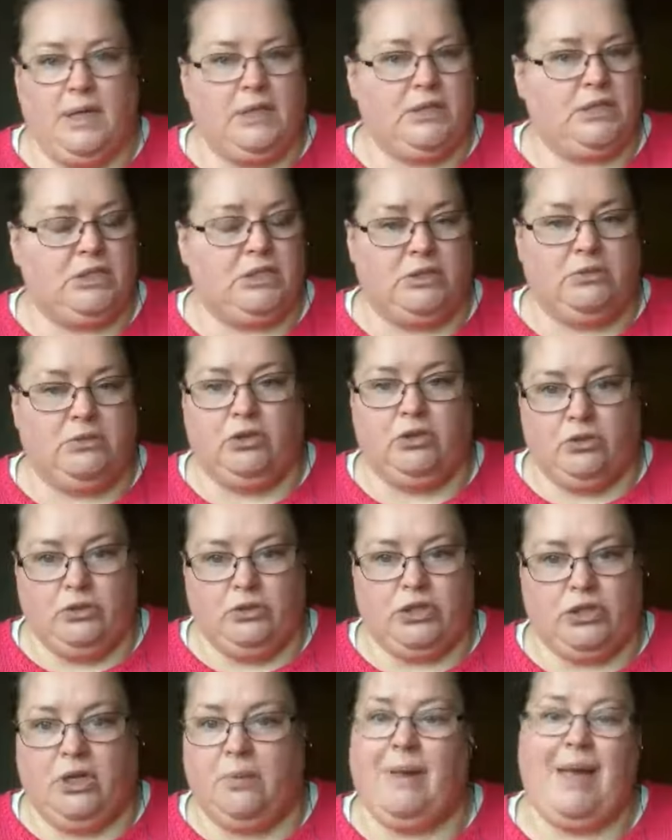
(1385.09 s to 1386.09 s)
there to do your
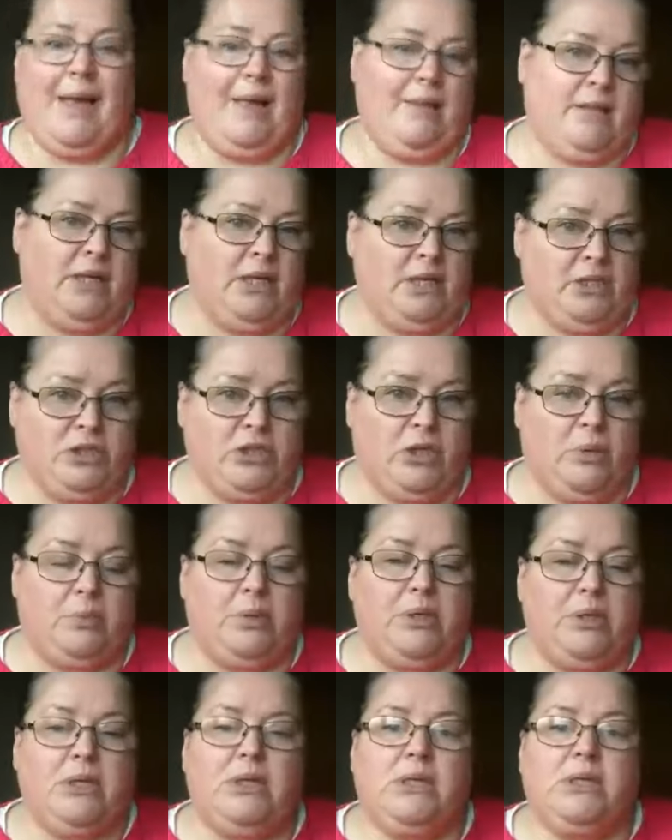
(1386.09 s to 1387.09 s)
job and their
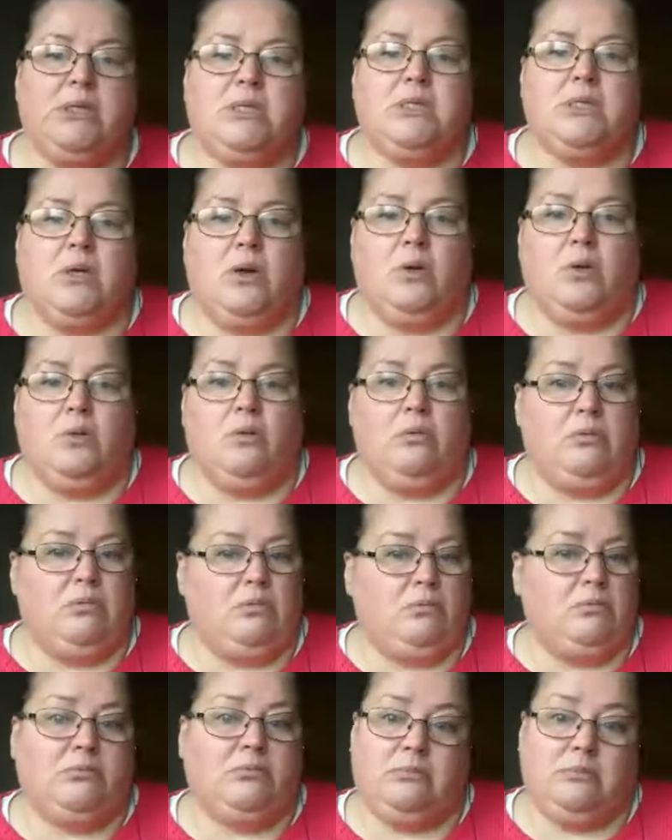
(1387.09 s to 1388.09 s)
job. So
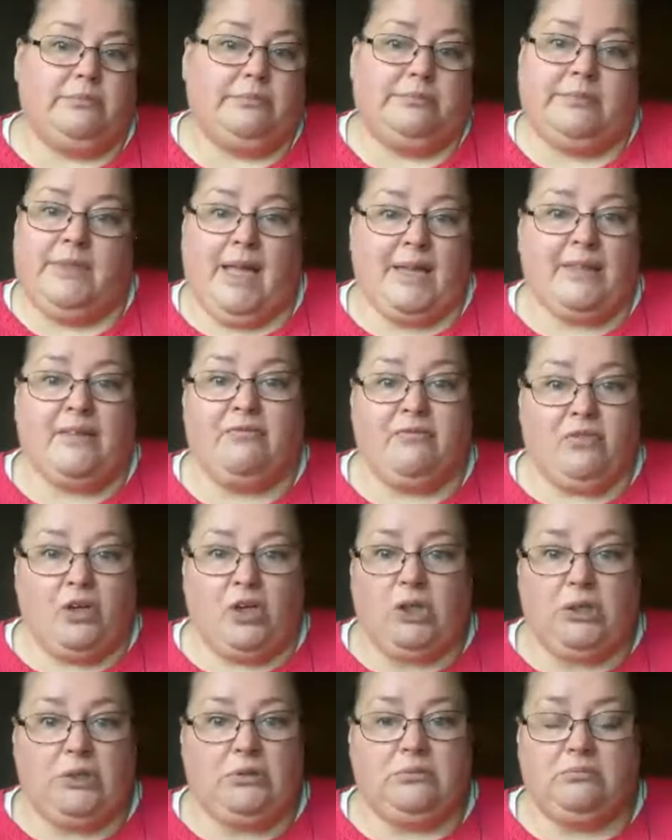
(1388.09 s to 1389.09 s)
let them
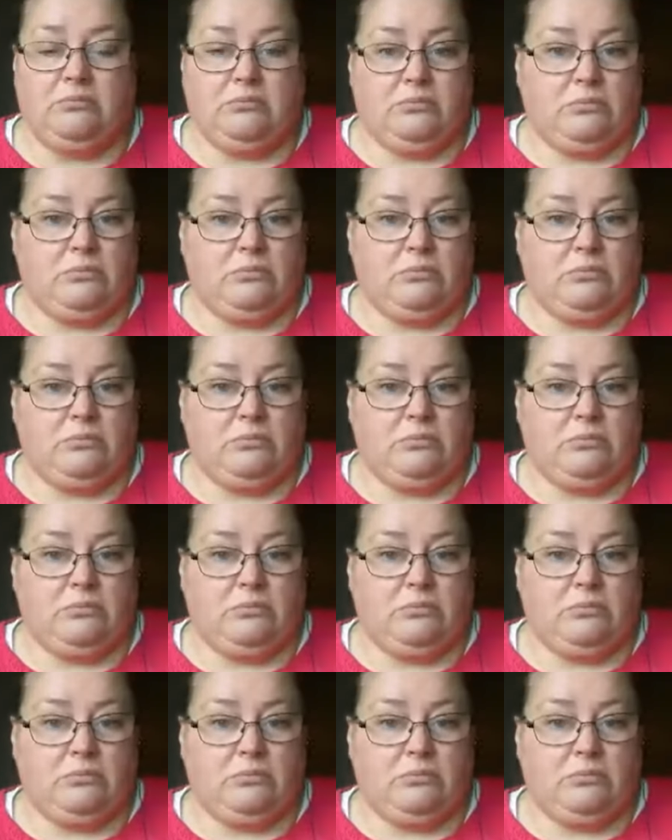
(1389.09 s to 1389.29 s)
fall.